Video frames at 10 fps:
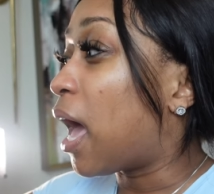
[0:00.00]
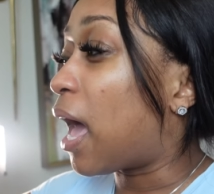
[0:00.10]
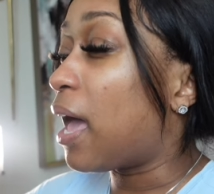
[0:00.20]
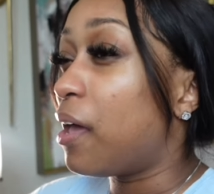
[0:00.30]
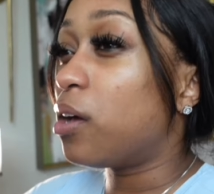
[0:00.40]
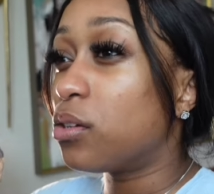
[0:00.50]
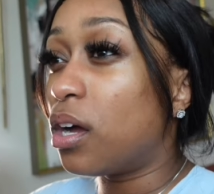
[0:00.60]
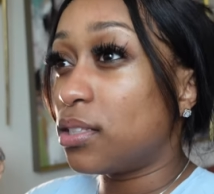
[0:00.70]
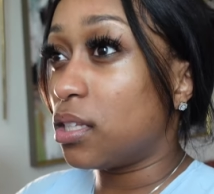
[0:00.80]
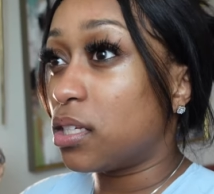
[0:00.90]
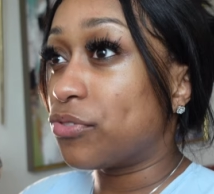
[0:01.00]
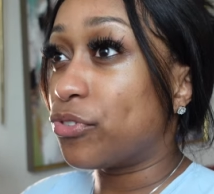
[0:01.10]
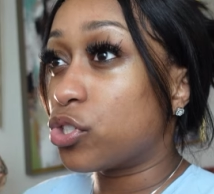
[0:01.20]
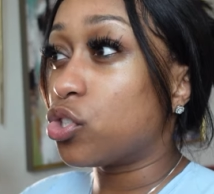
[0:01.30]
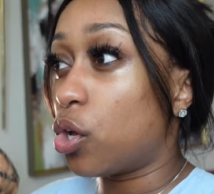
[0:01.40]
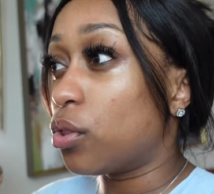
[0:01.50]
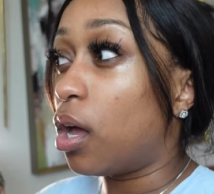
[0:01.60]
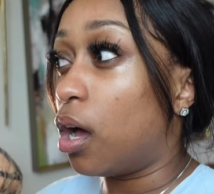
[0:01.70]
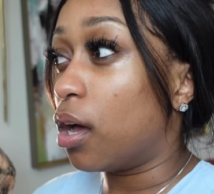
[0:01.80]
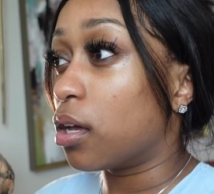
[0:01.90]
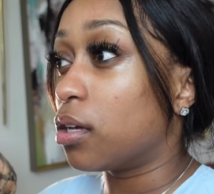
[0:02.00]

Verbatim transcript: i held on to this for so long